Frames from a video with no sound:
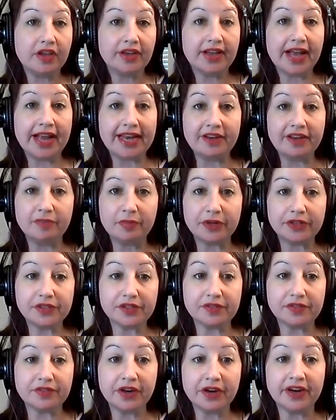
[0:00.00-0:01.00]
kind of
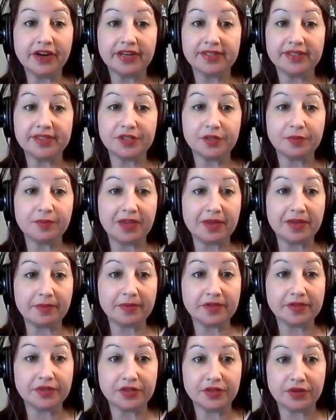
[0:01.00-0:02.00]
perseverance to be
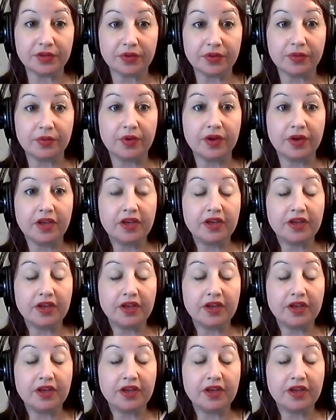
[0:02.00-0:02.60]
able to